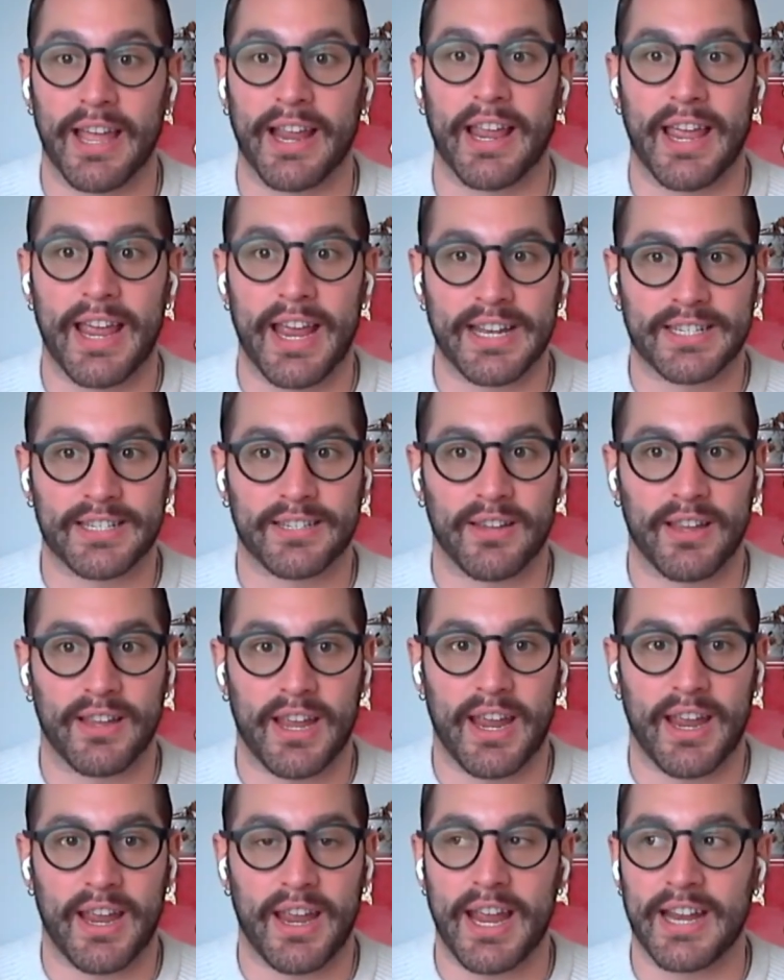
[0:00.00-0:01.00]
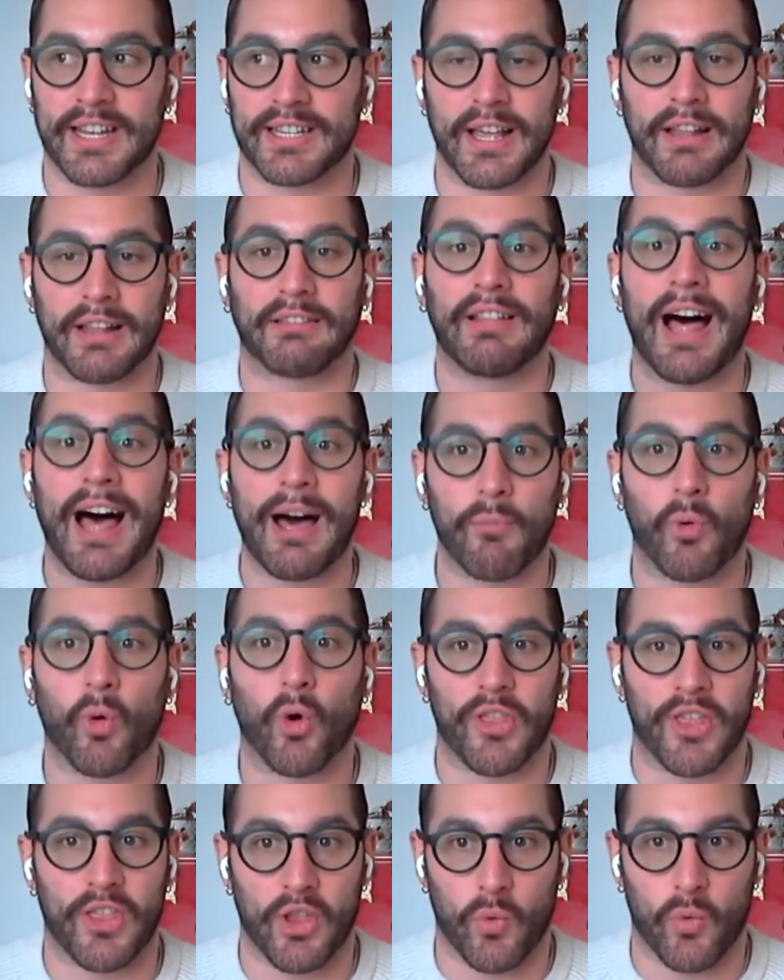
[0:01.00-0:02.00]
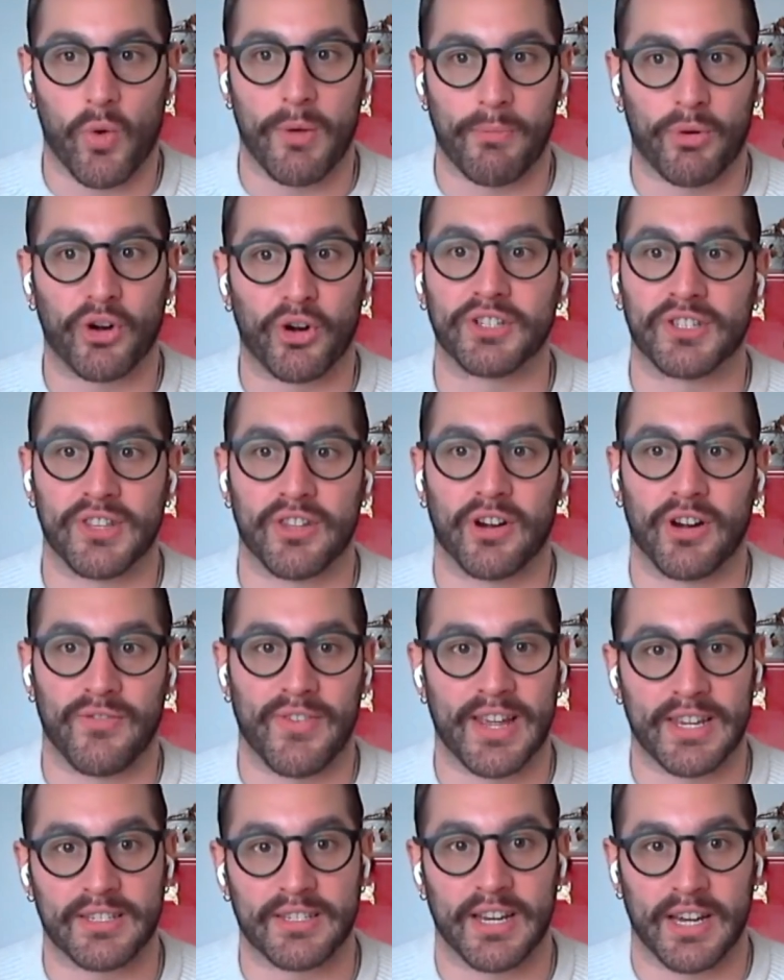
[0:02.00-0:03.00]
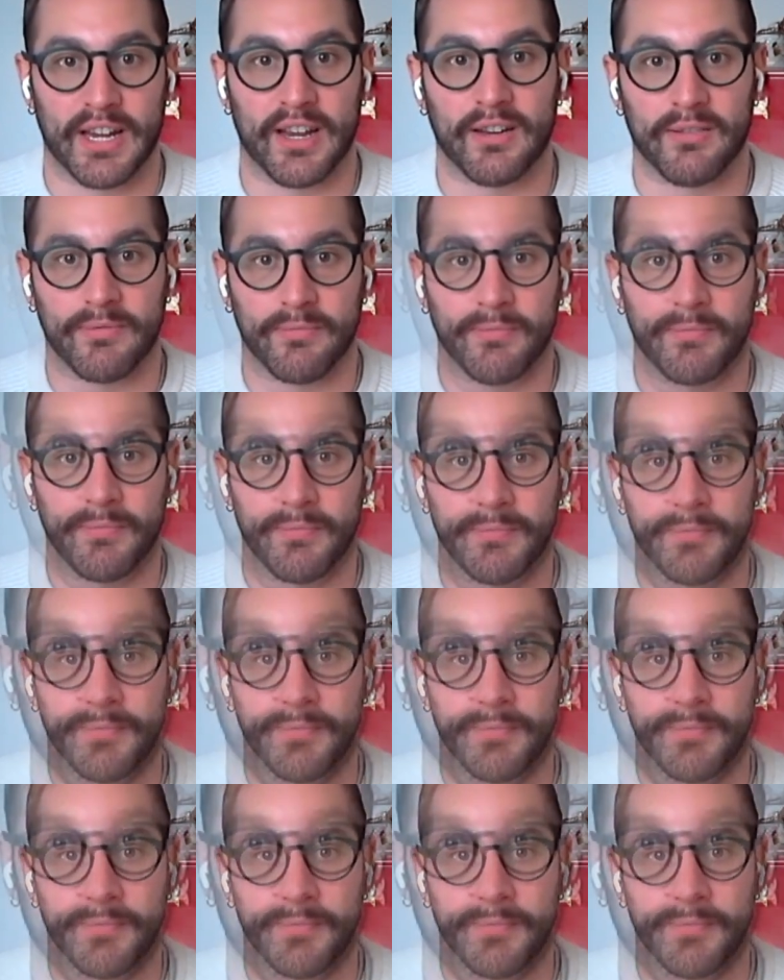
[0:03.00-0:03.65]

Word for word: Like it's a lot more than the one person they're investing in.